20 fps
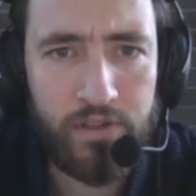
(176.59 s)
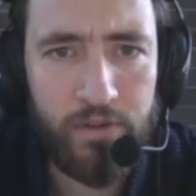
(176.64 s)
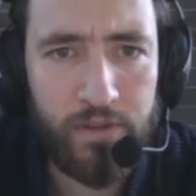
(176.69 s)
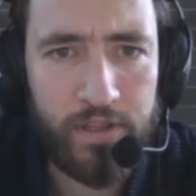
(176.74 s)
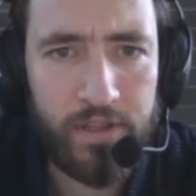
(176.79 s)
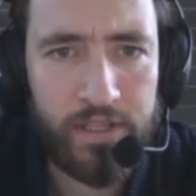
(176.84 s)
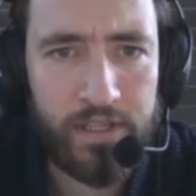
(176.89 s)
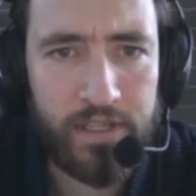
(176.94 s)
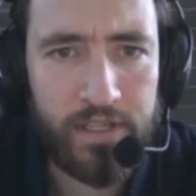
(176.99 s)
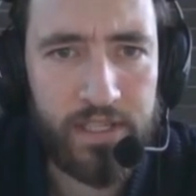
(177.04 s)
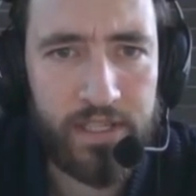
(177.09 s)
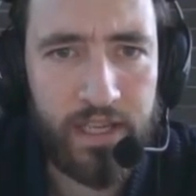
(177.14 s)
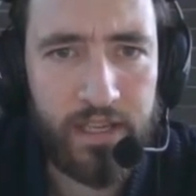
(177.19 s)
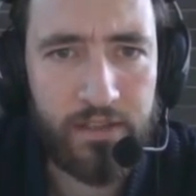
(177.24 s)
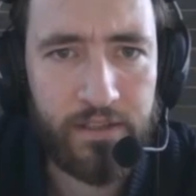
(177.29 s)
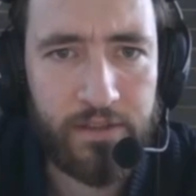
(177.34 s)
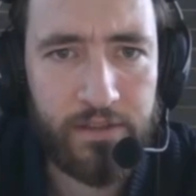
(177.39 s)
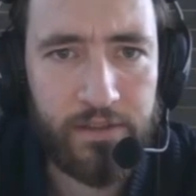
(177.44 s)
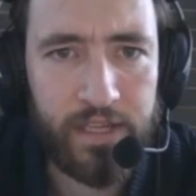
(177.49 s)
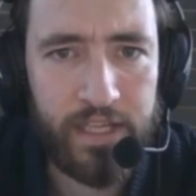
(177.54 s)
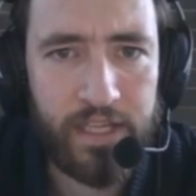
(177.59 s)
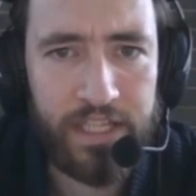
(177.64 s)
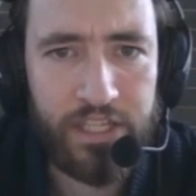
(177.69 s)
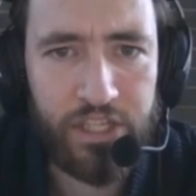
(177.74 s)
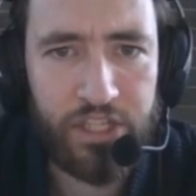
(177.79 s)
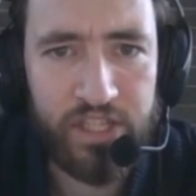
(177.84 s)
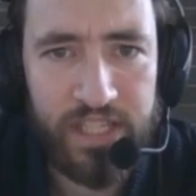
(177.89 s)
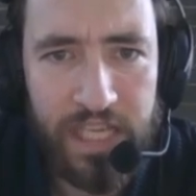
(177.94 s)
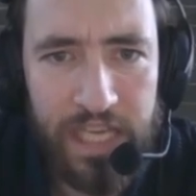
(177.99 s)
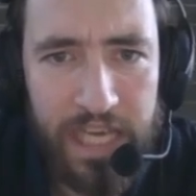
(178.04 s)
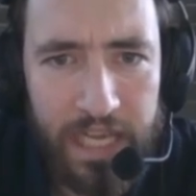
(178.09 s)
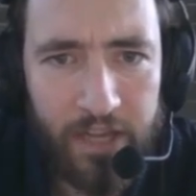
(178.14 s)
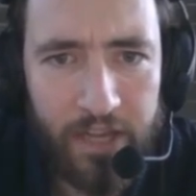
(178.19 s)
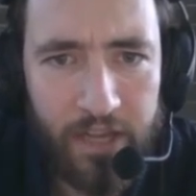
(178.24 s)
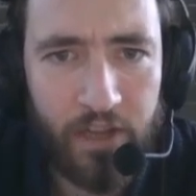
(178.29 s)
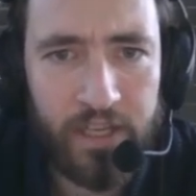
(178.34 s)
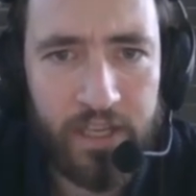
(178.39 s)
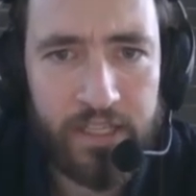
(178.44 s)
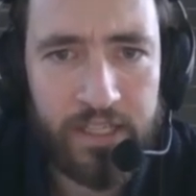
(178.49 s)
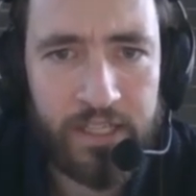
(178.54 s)
this and they just click
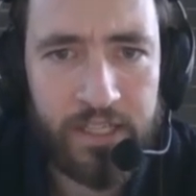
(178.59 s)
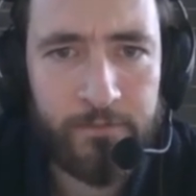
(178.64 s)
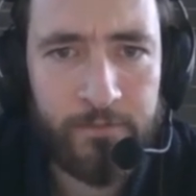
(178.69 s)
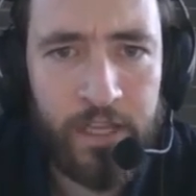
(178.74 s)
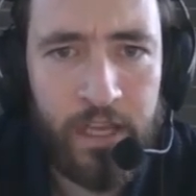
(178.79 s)
on it